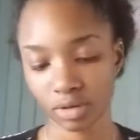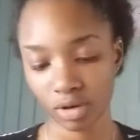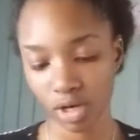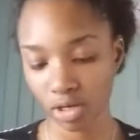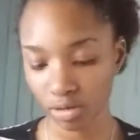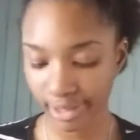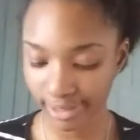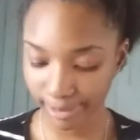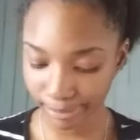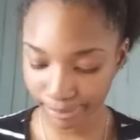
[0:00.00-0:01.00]
or hair
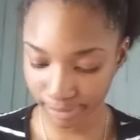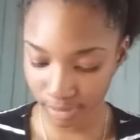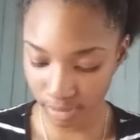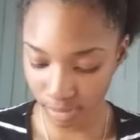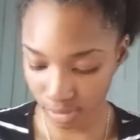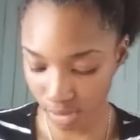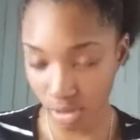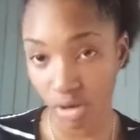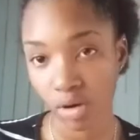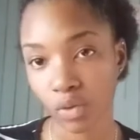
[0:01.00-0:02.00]
clip,
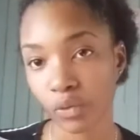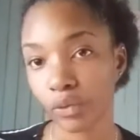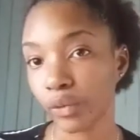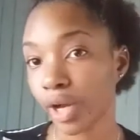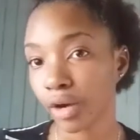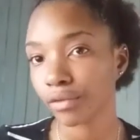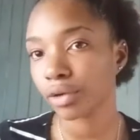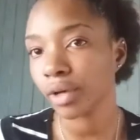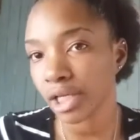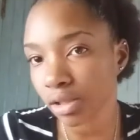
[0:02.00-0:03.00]
whatever
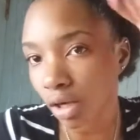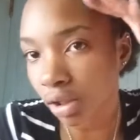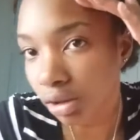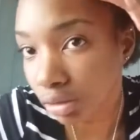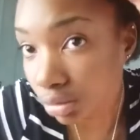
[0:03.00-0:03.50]
you guys call it,